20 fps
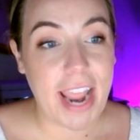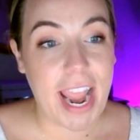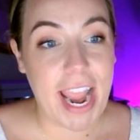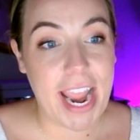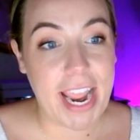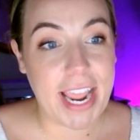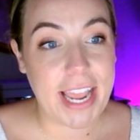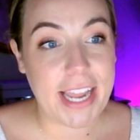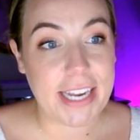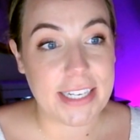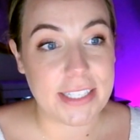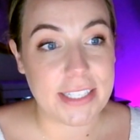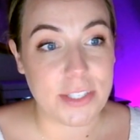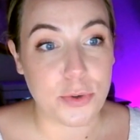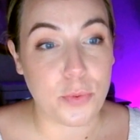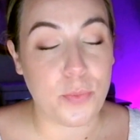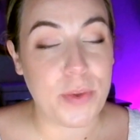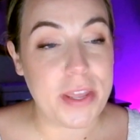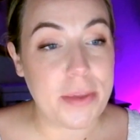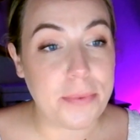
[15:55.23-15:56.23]
and
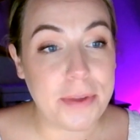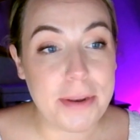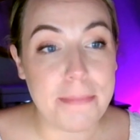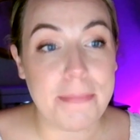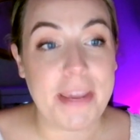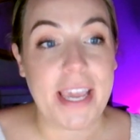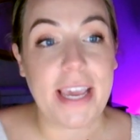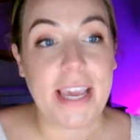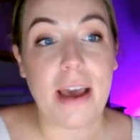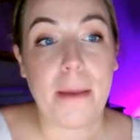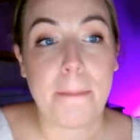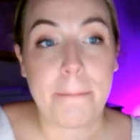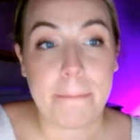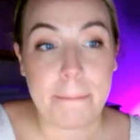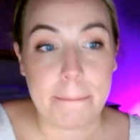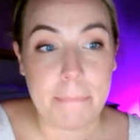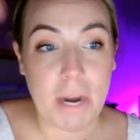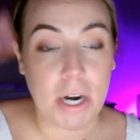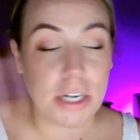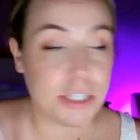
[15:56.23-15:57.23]
we would make a
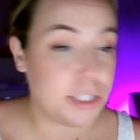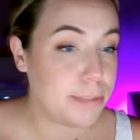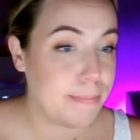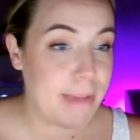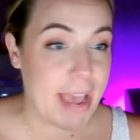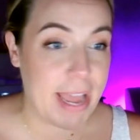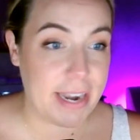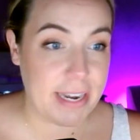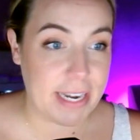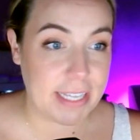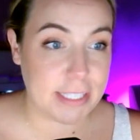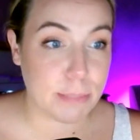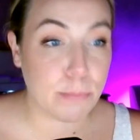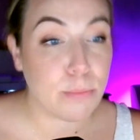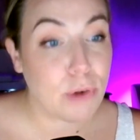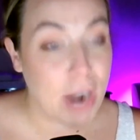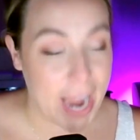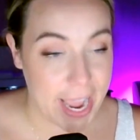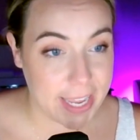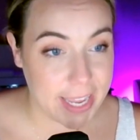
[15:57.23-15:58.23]
March Madness
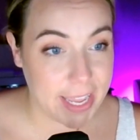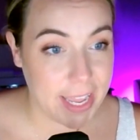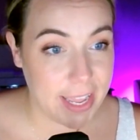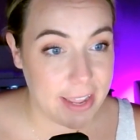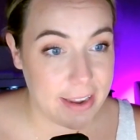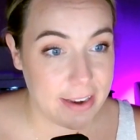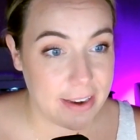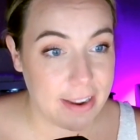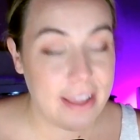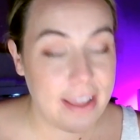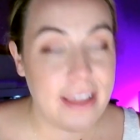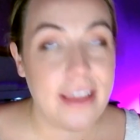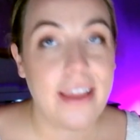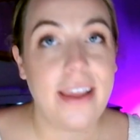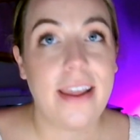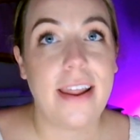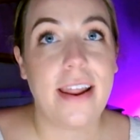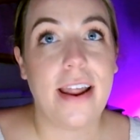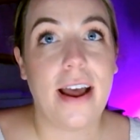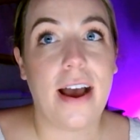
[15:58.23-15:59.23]
bracket,
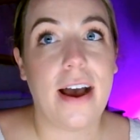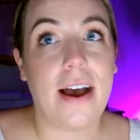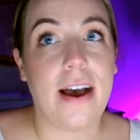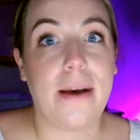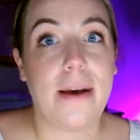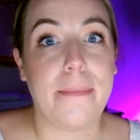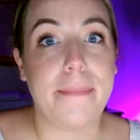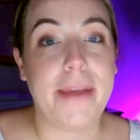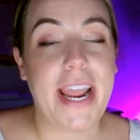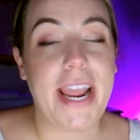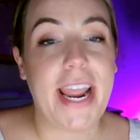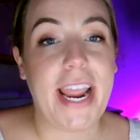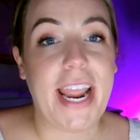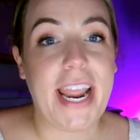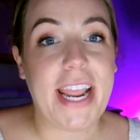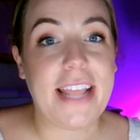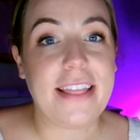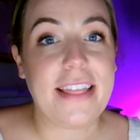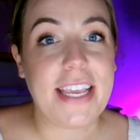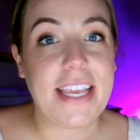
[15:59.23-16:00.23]
and the